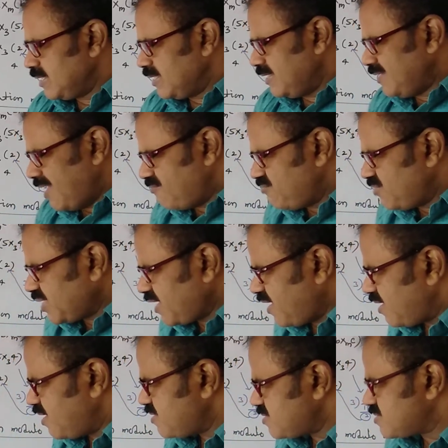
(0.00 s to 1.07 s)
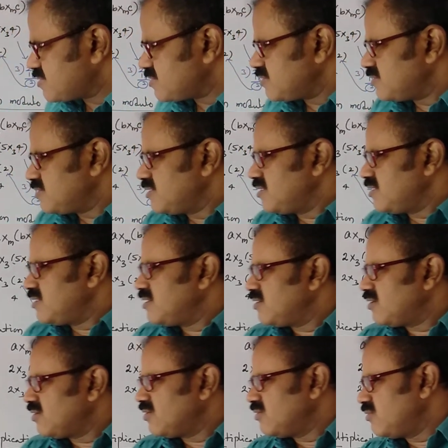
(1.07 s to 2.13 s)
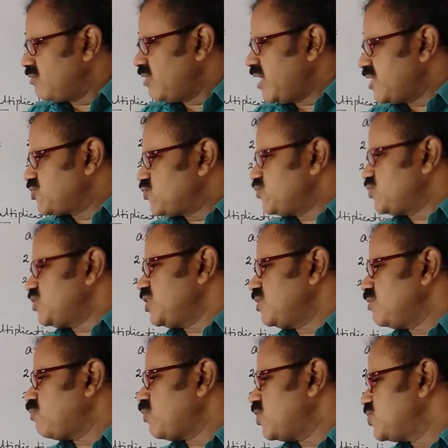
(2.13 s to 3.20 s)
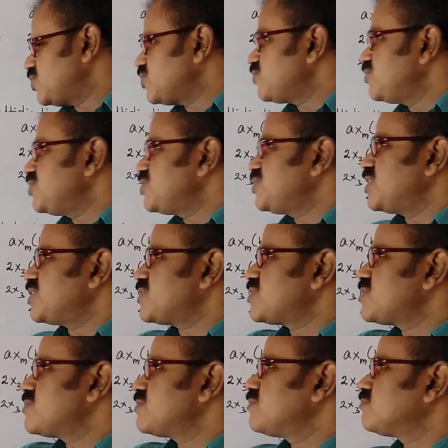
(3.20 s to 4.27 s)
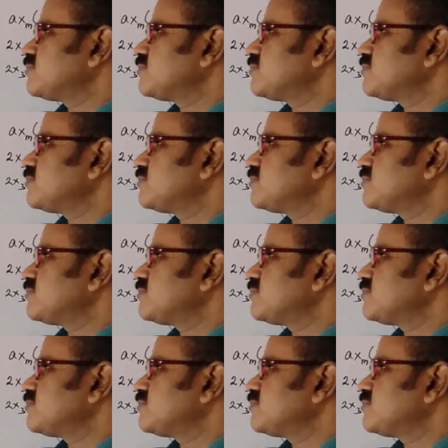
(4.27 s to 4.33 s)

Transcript: In every case we are choosing positive integers.